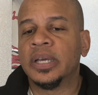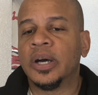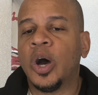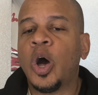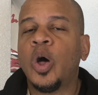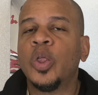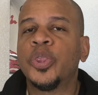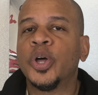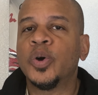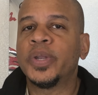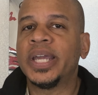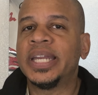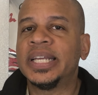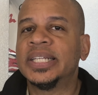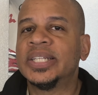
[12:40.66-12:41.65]
although
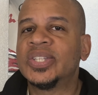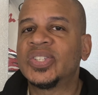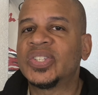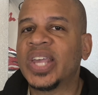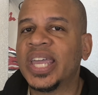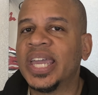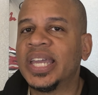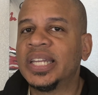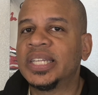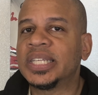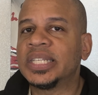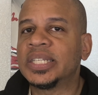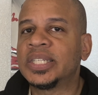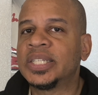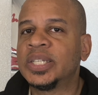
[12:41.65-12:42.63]
they didn't say
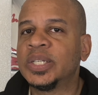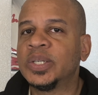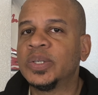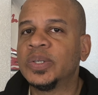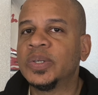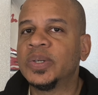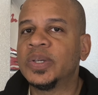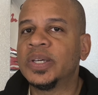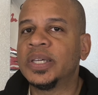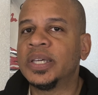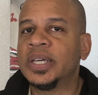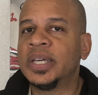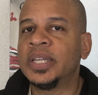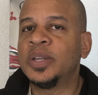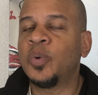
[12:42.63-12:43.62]
it
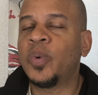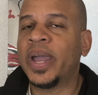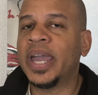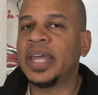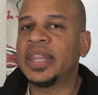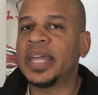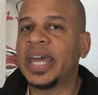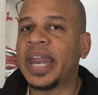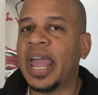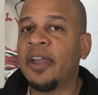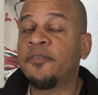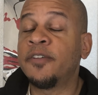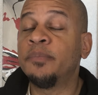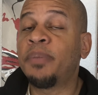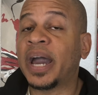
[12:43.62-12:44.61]
in a way that
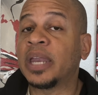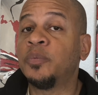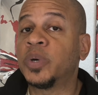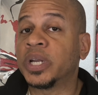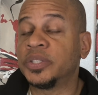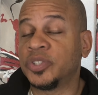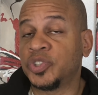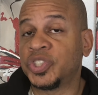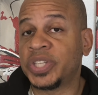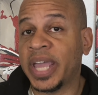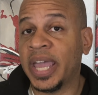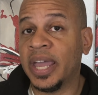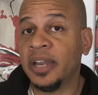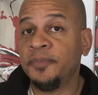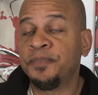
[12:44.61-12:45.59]
everybody would
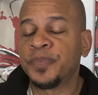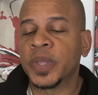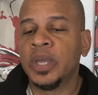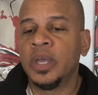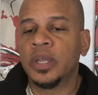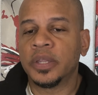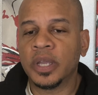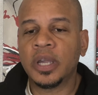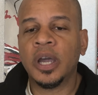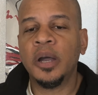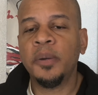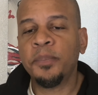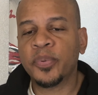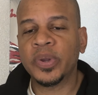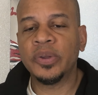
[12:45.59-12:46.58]
understand, the
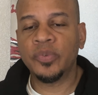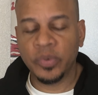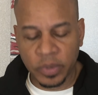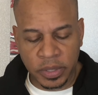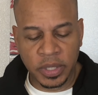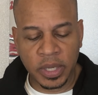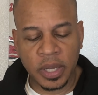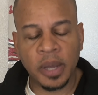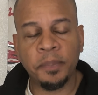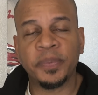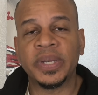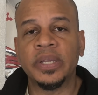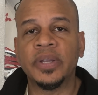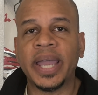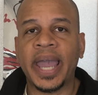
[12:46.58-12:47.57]

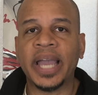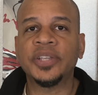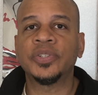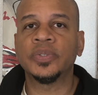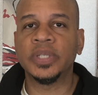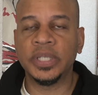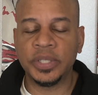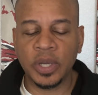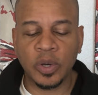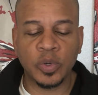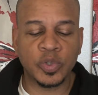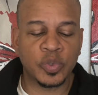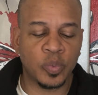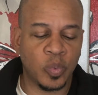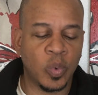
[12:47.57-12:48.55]
company actually
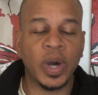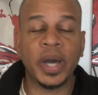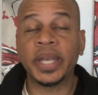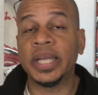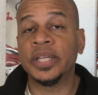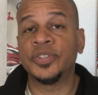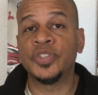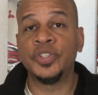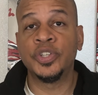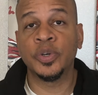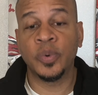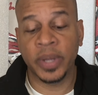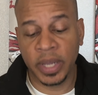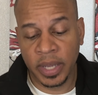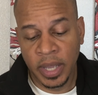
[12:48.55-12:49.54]
knows what it's
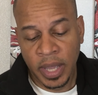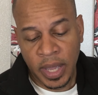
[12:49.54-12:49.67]
doing.